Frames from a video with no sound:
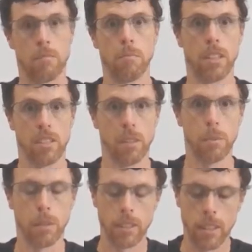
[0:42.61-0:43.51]
Pretty
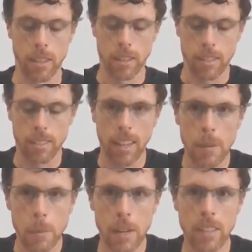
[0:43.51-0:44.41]
simple. The
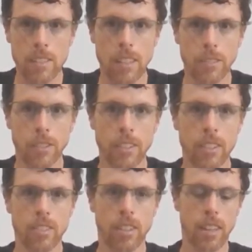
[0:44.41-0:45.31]
same amount of stuff on
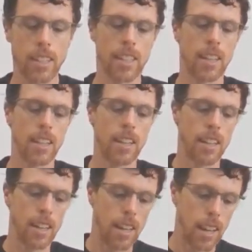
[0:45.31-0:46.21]
this side
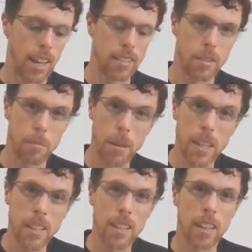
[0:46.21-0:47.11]
has to
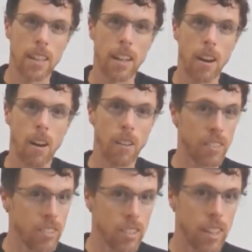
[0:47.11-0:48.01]
be on
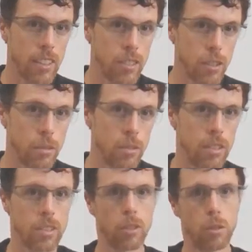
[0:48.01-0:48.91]
this side too.
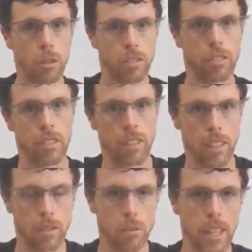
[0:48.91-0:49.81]
Of course, it
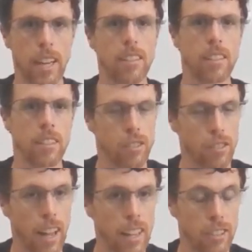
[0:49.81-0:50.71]
is reacted and
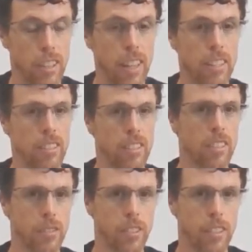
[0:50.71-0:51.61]
changed into
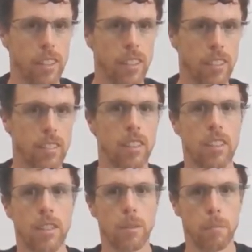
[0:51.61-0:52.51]
different things,
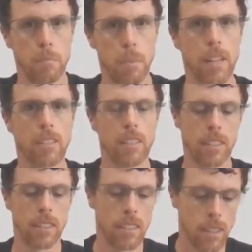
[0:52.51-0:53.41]
but
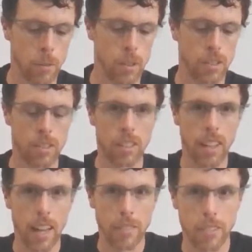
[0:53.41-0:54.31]
we
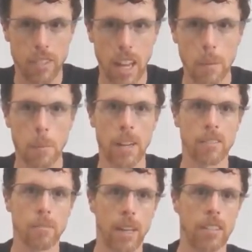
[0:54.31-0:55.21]
still have the same amount
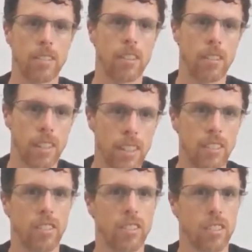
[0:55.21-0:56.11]
of mass on
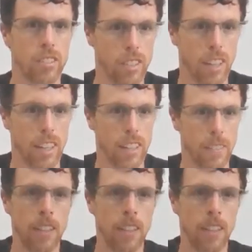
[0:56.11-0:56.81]
each side.